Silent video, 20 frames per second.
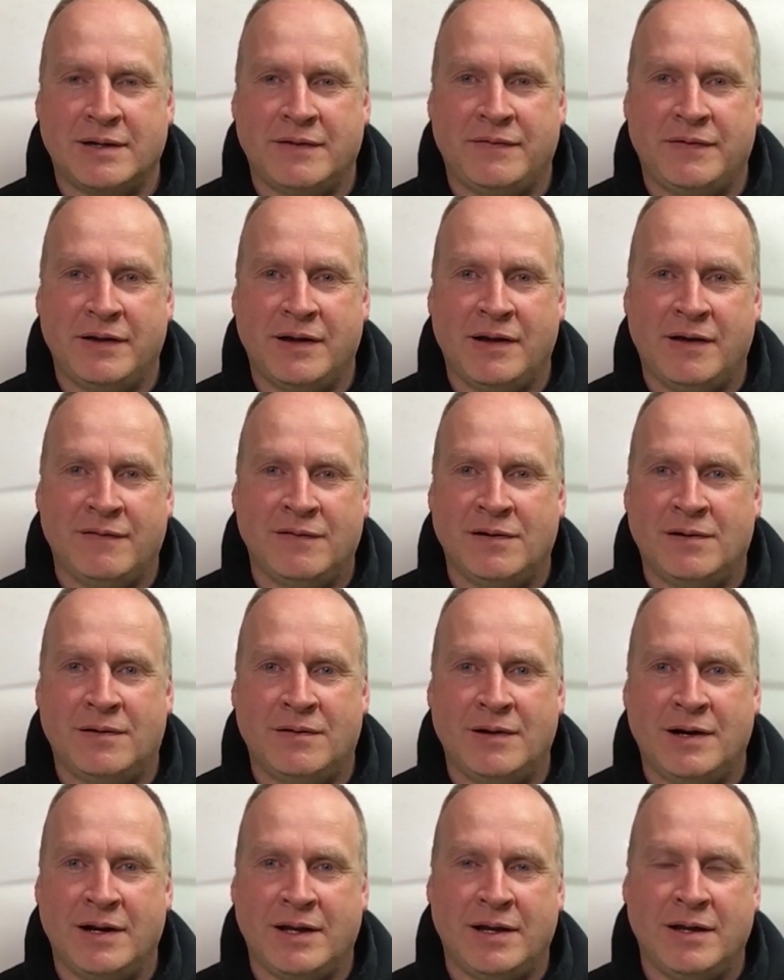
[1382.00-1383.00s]
if you haven't
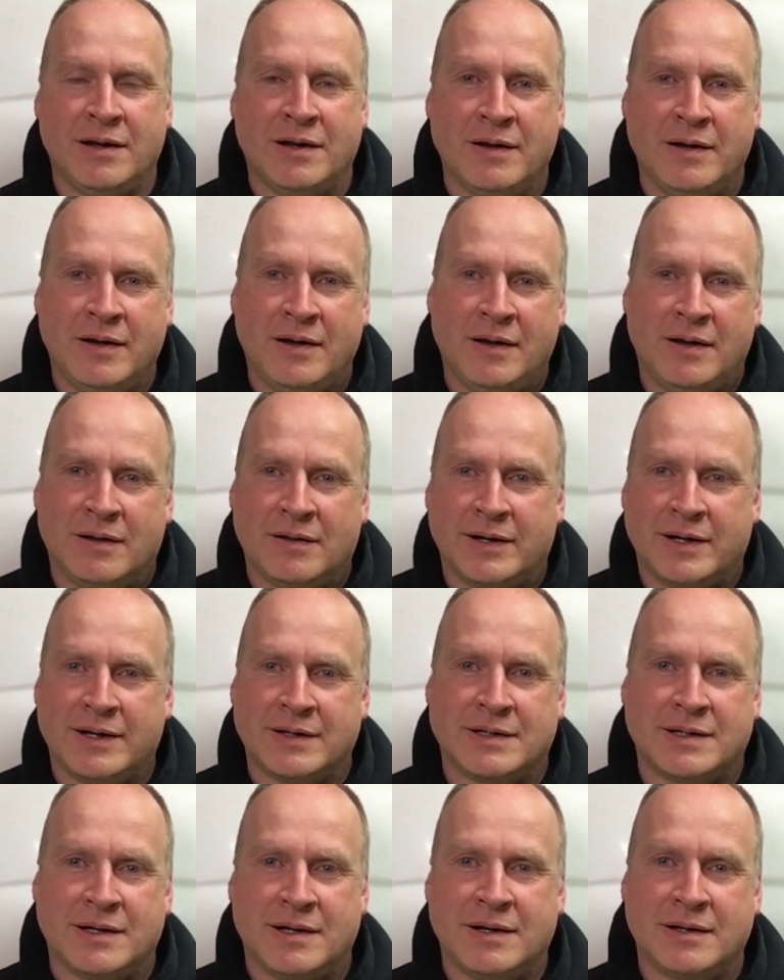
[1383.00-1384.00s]
already. Like I
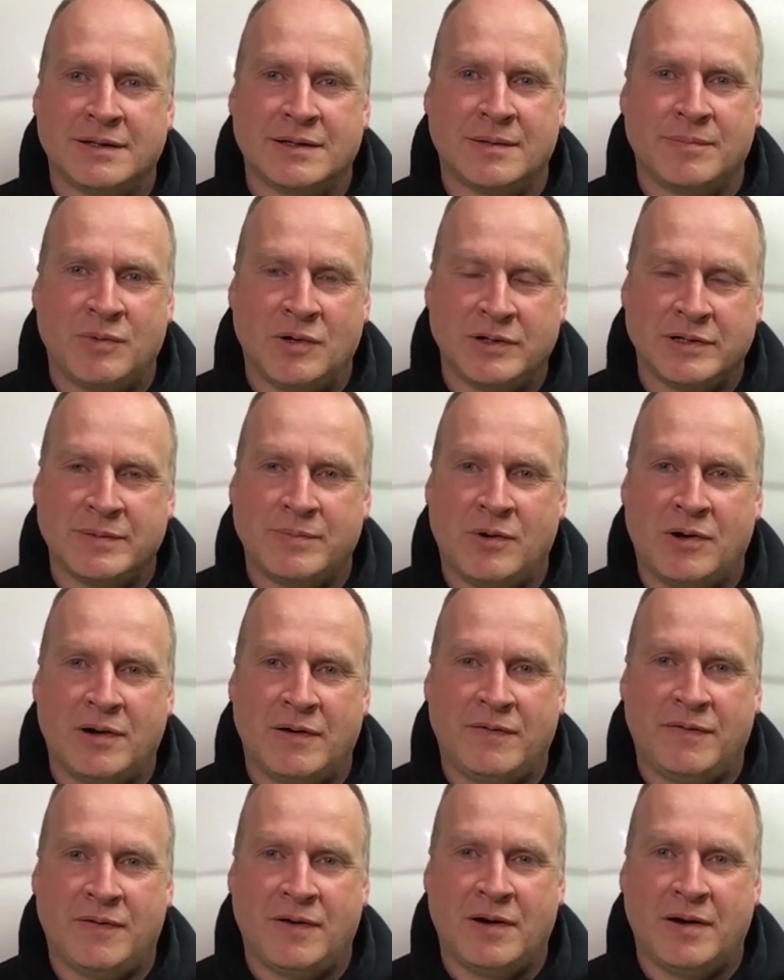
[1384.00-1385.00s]
said, it's up on
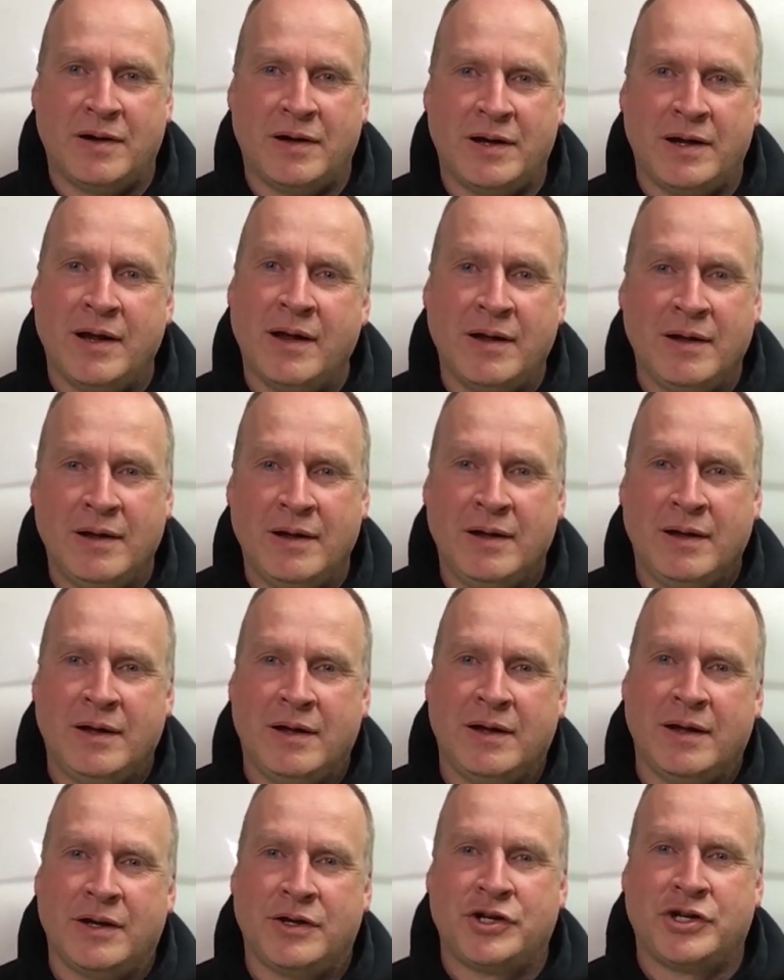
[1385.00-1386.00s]
Spotify.
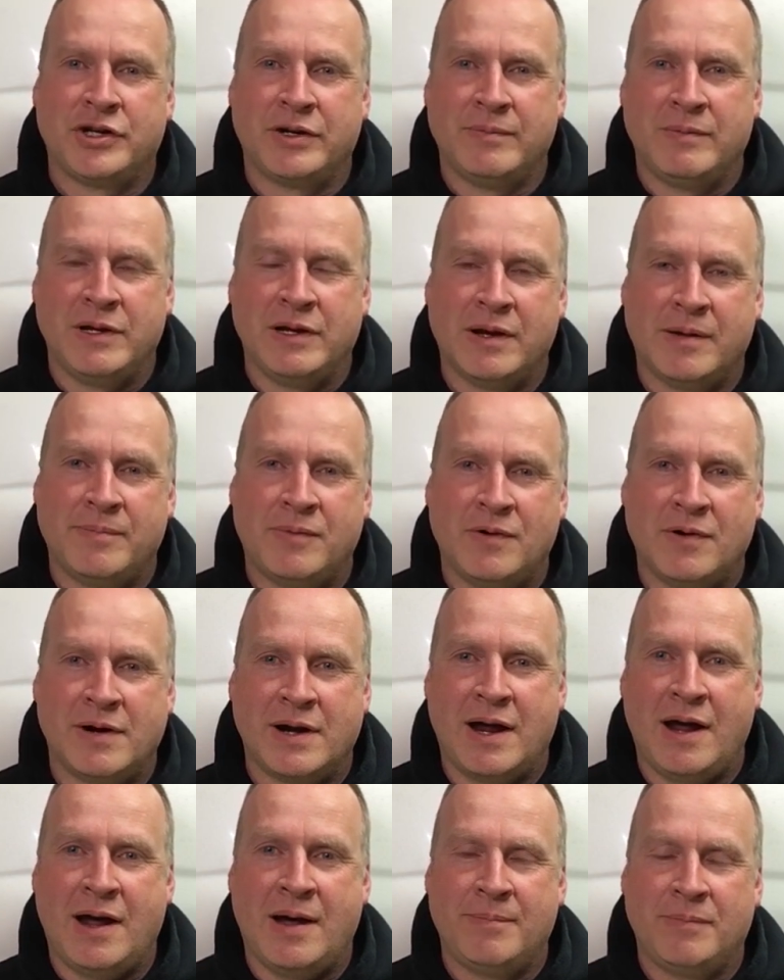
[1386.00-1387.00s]
It should be up on
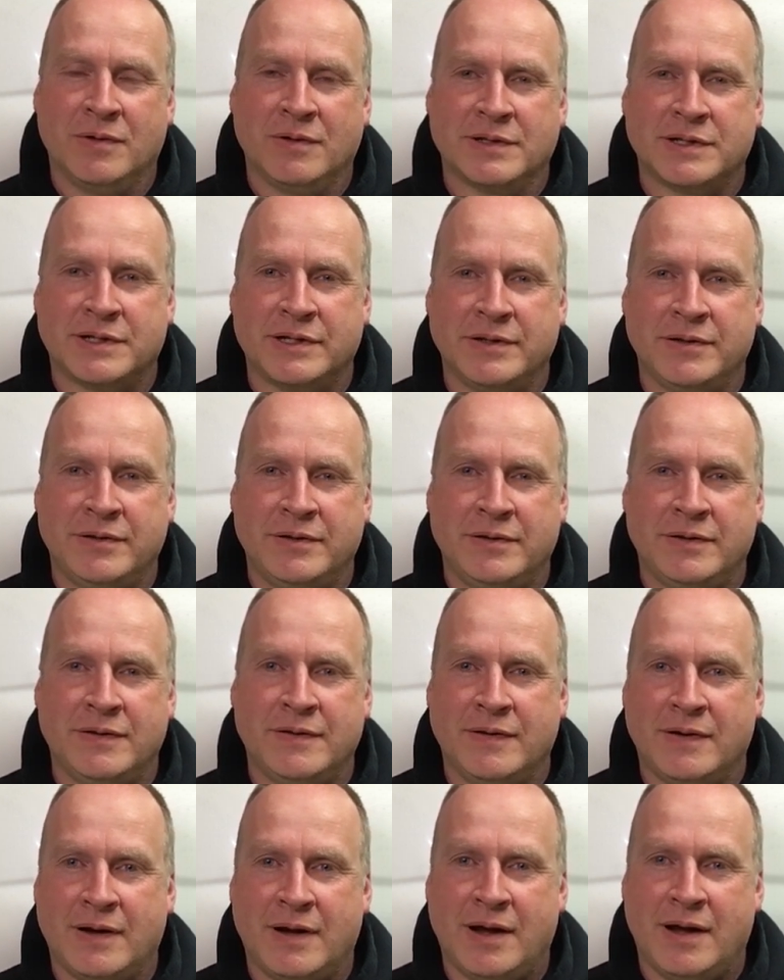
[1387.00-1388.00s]
Apple soon,
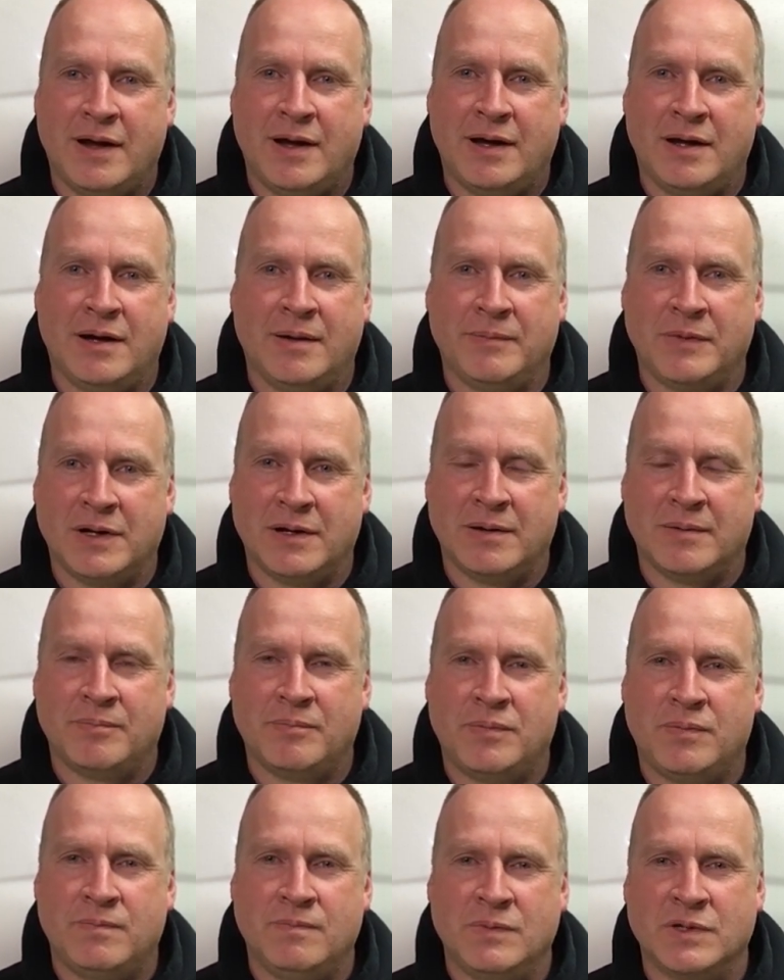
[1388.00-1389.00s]
and I'm going to
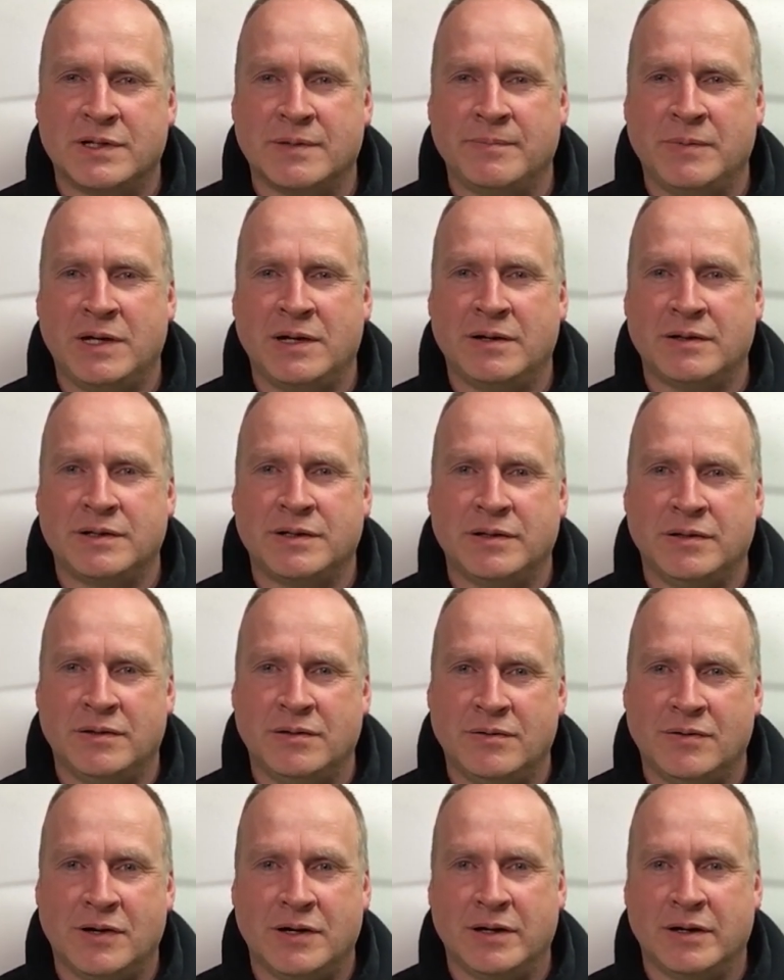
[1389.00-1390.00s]
submit it
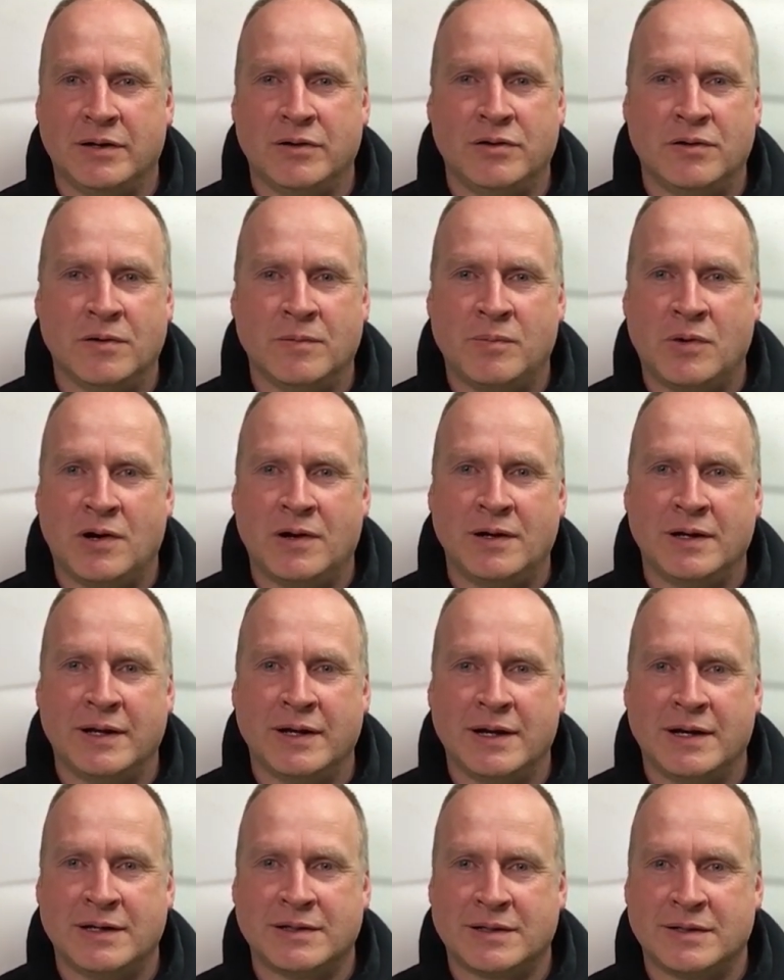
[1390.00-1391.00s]
to Google
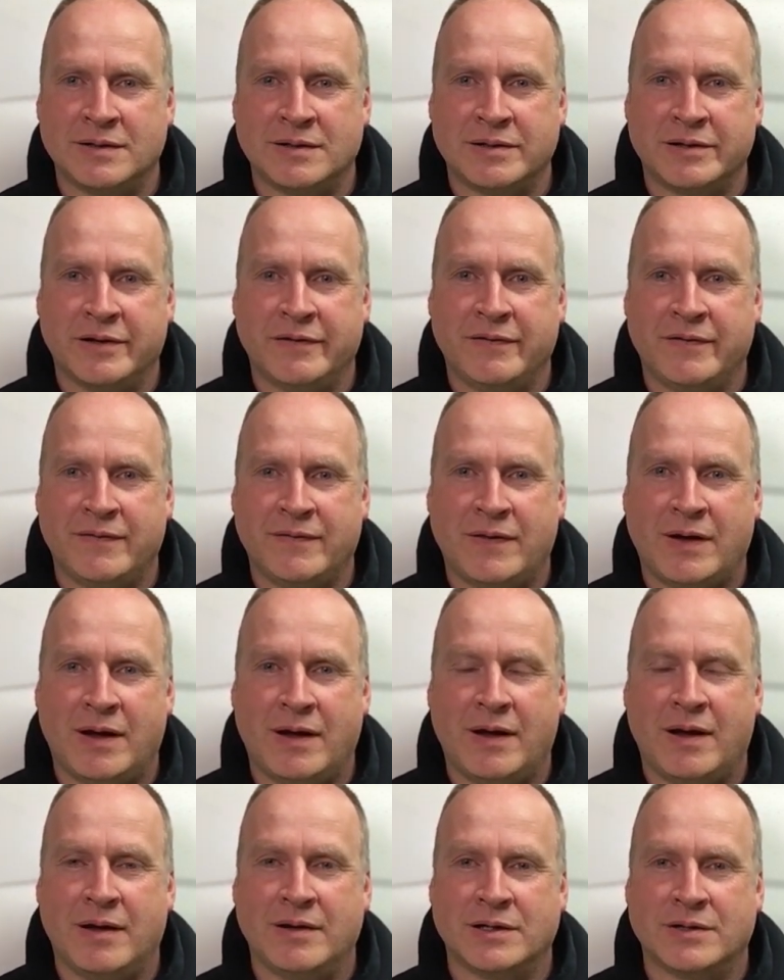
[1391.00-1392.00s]
Podcasts and stuff
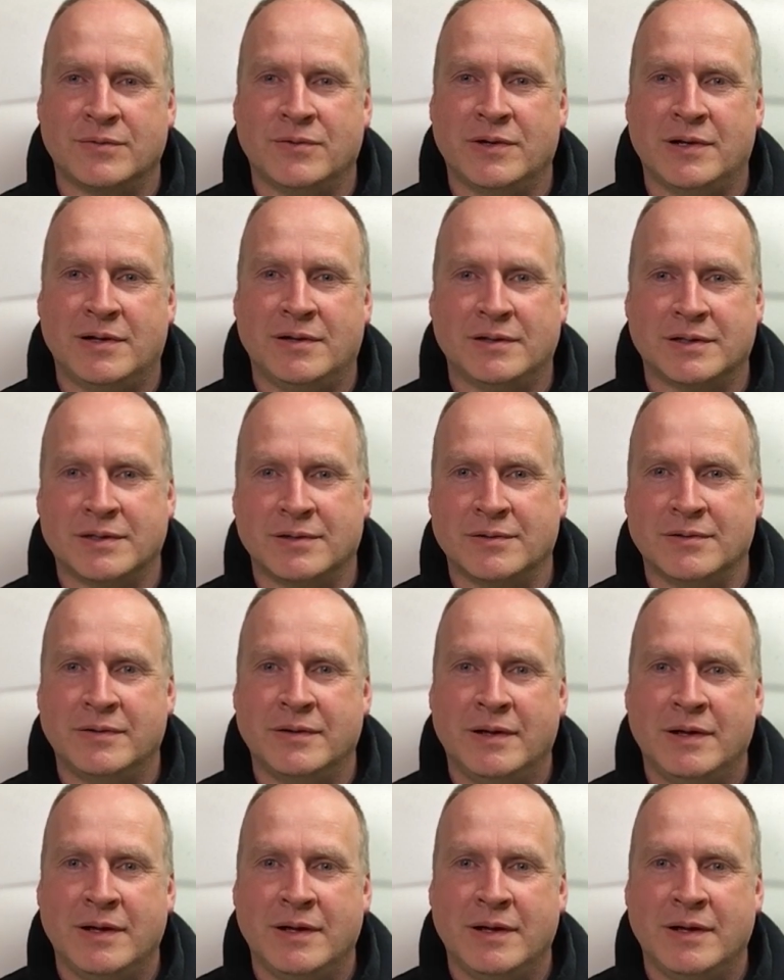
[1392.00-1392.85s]
as well. So